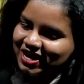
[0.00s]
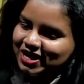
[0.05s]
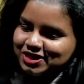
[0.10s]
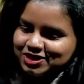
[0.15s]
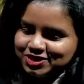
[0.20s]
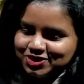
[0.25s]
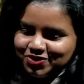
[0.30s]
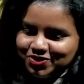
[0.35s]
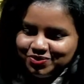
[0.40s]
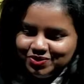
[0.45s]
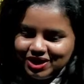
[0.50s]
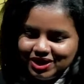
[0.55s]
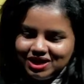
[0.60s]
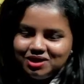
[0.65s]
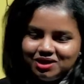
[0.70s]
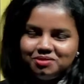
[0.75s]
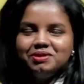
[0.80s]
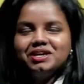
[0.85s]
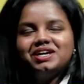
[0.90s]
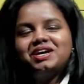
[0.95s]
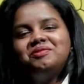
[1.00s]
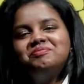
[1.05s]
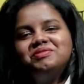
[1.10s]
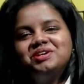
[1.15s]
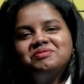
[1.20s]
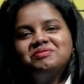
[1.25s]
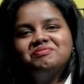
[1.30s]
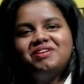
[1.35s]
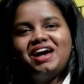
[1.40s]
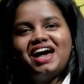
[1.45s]
So we'll be
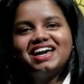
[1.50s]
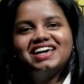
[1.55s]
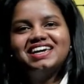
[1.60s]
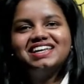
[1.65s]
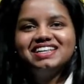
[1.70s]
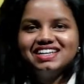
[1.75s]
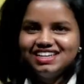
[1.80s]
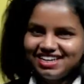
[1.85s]
coming back in the